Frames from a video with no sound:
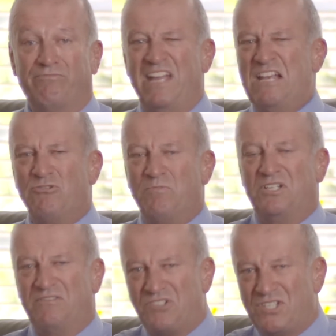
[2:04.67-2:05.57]
vendor
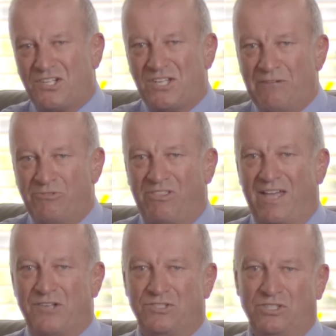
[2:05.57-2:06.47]
bid of
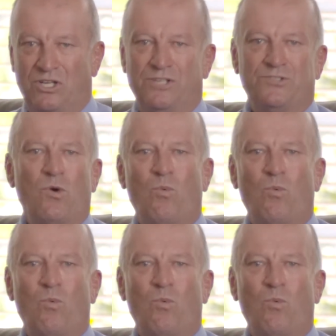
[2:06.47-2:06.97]
$600,000,